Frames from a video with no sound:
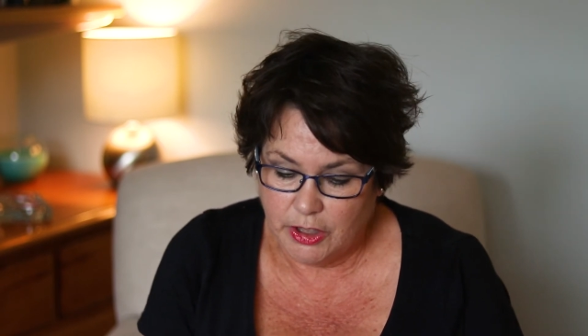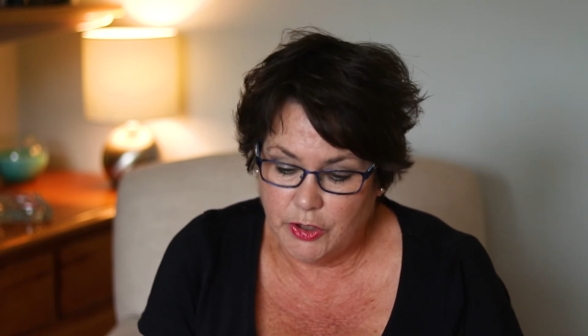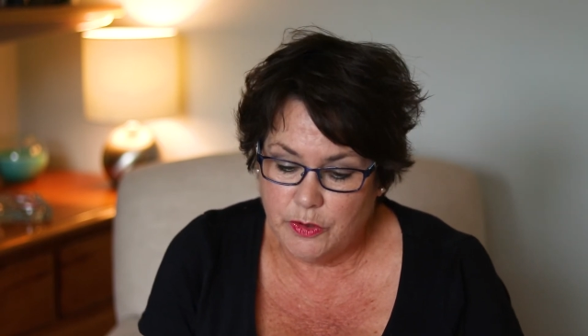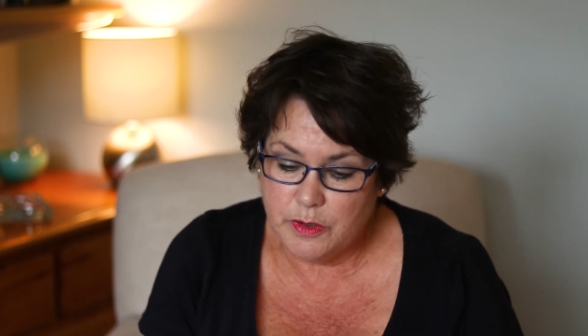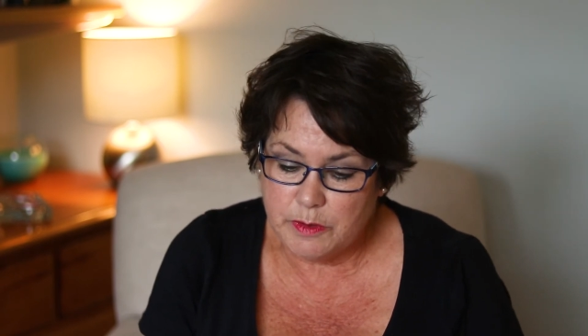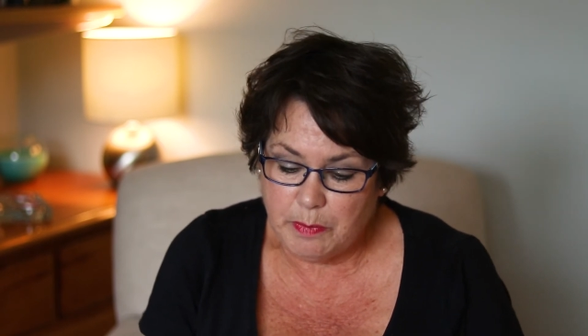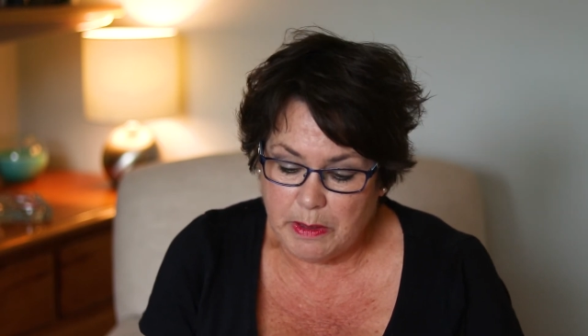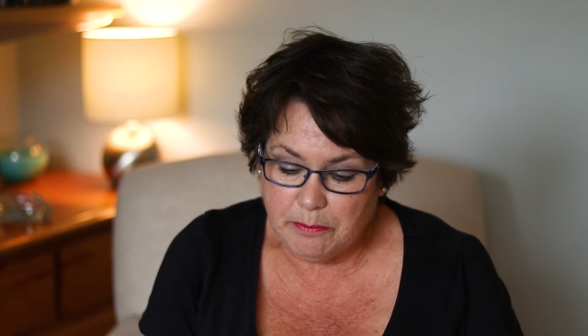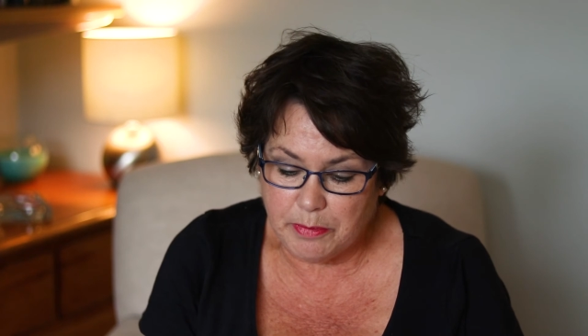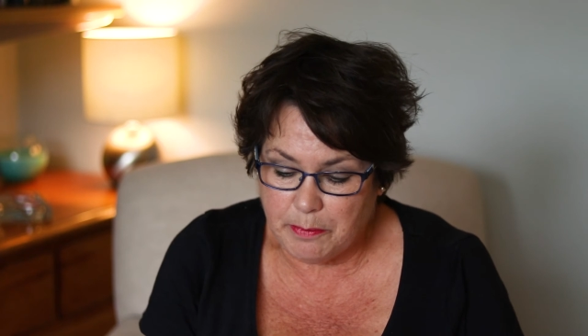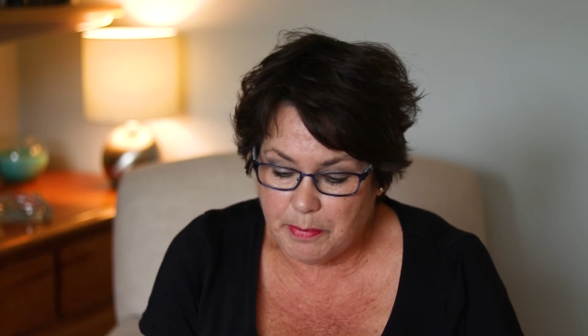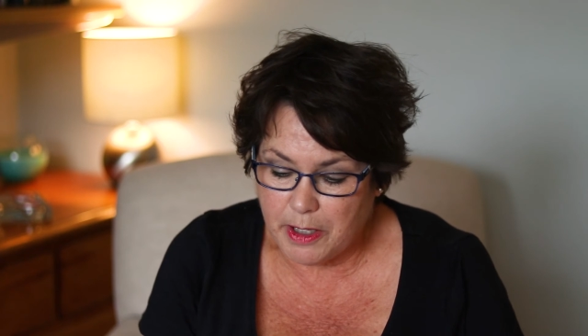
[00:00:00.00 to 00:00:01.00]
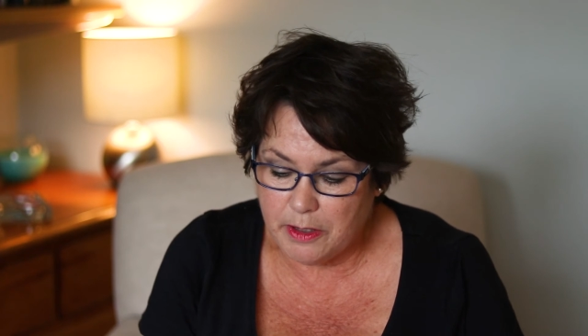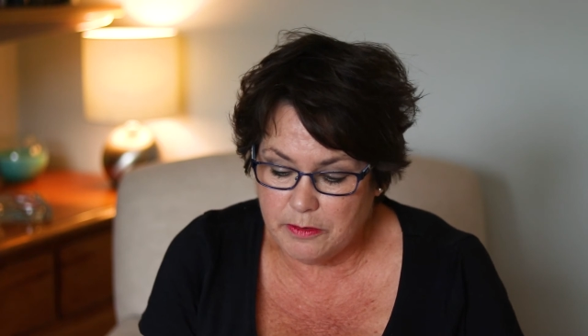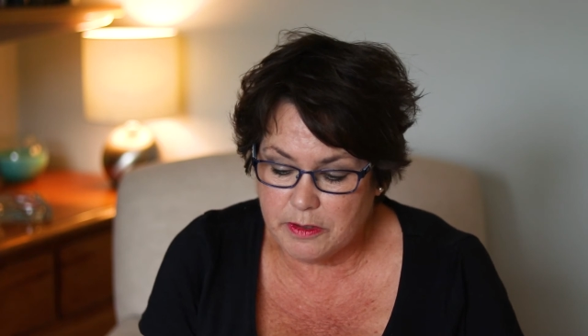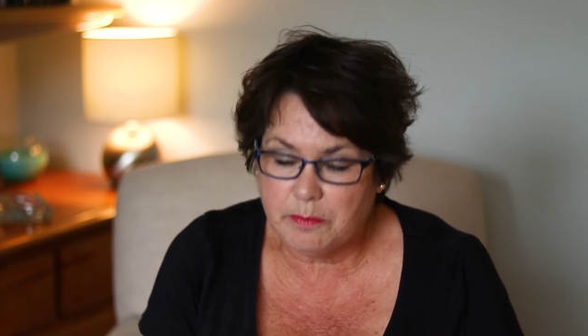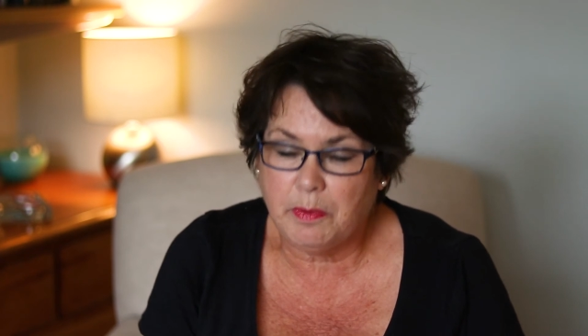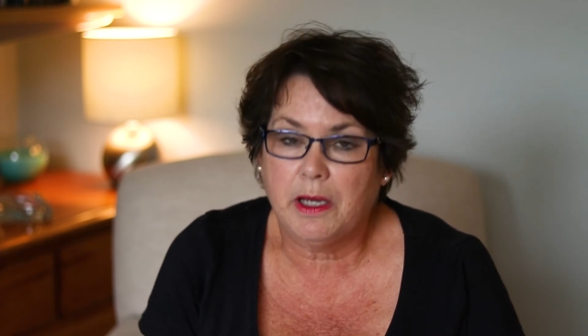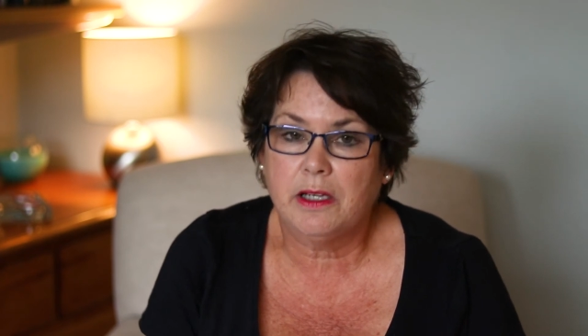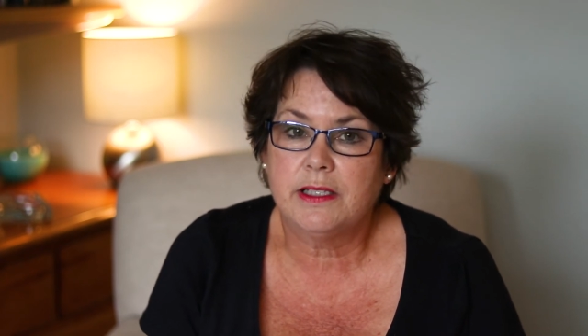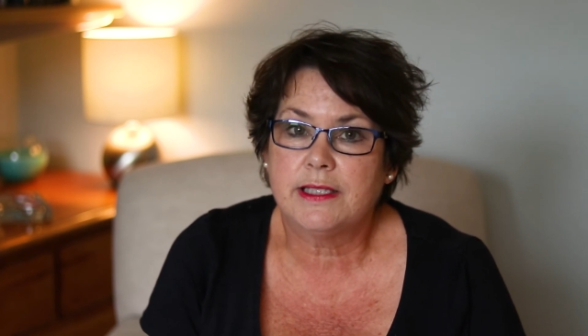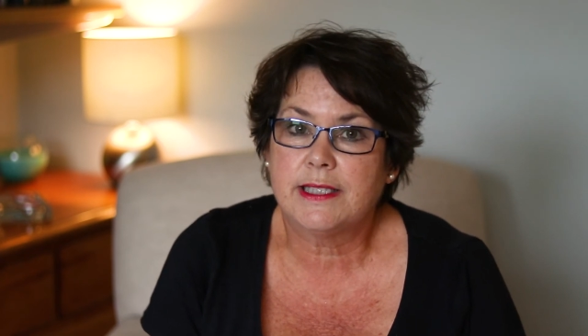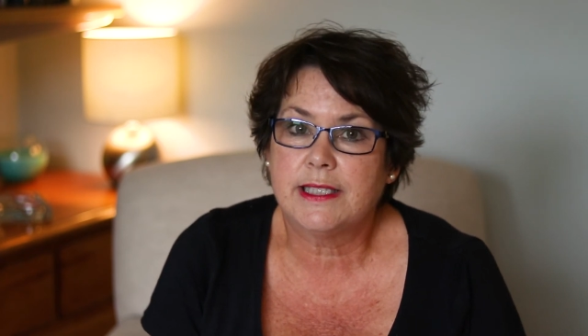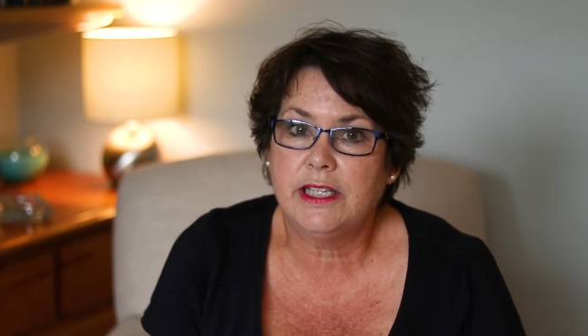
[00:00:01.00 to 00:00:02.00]
who's been proposed by
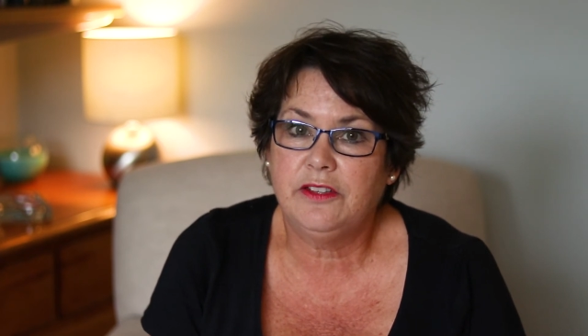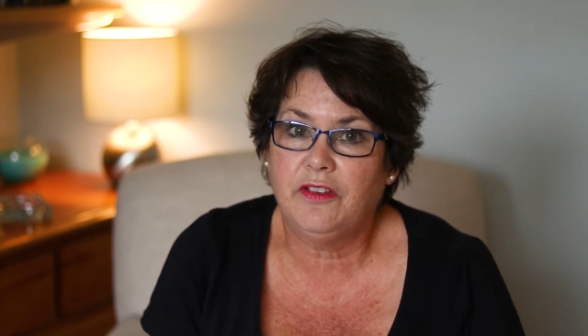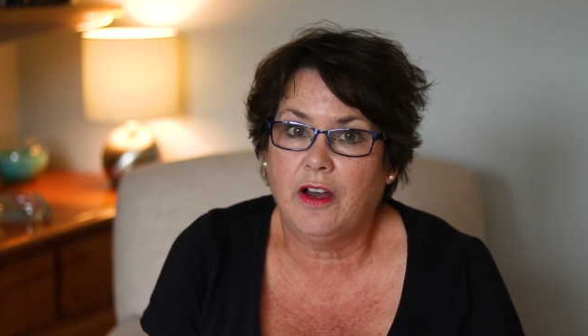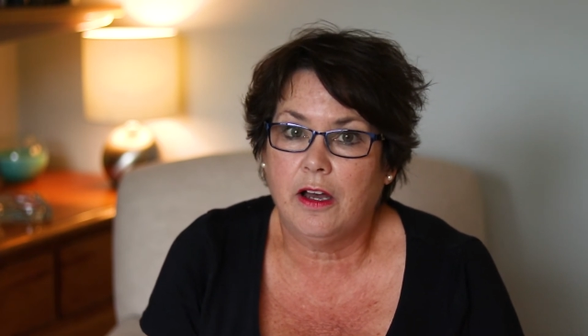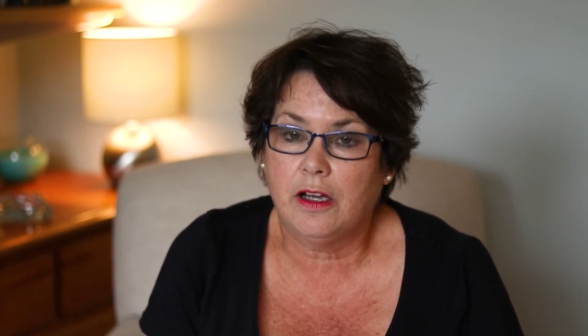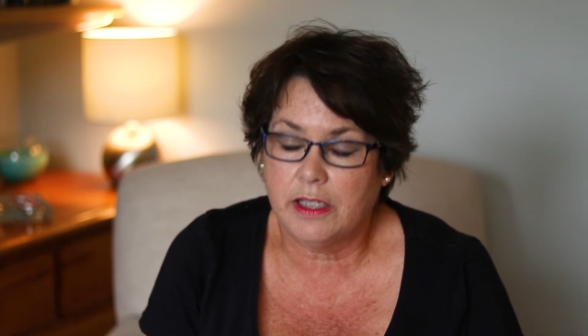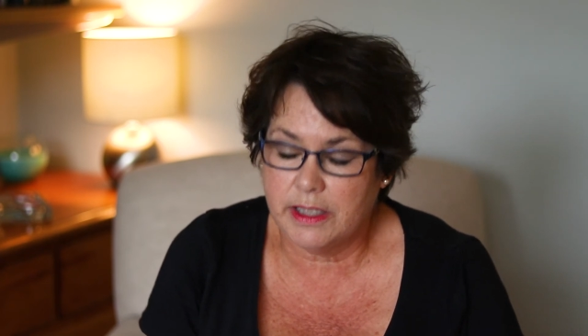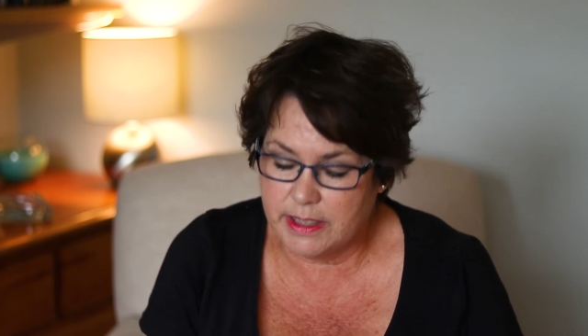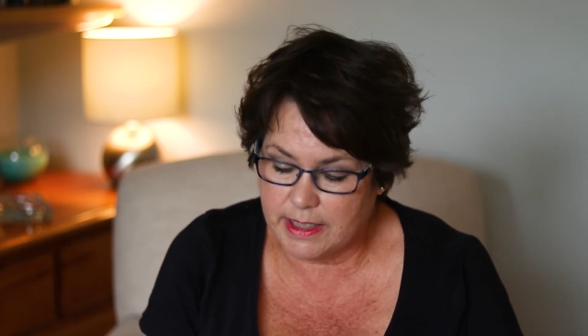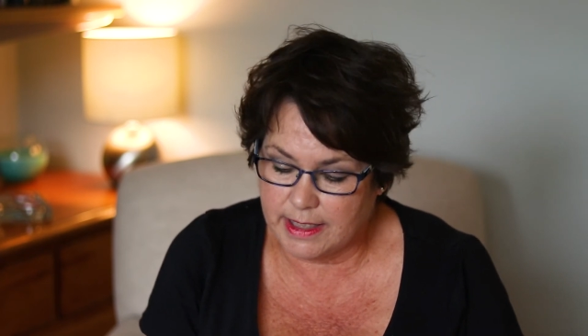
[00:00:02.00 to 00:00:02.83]
Steve Hyde